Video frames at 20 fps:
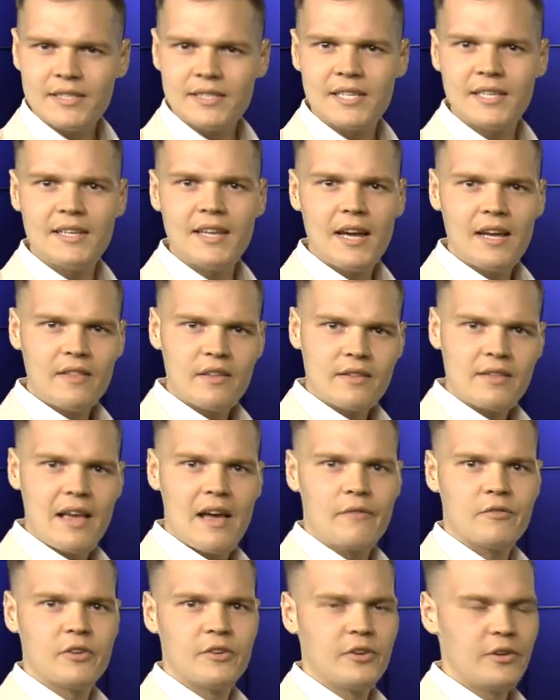today, this
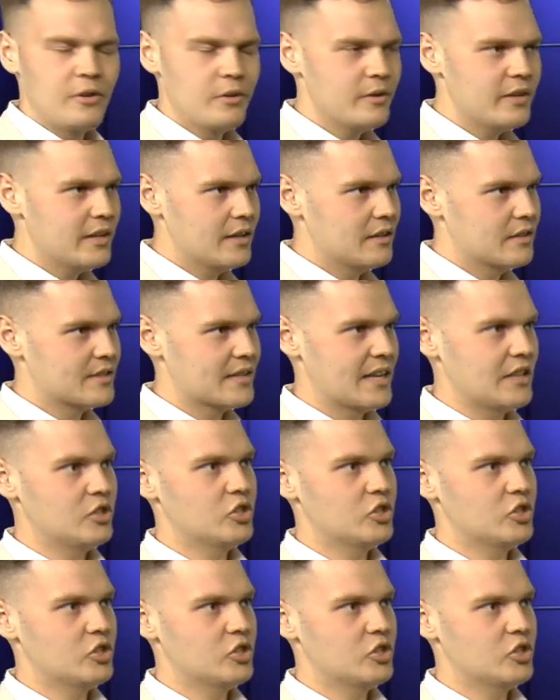afternoon, and St.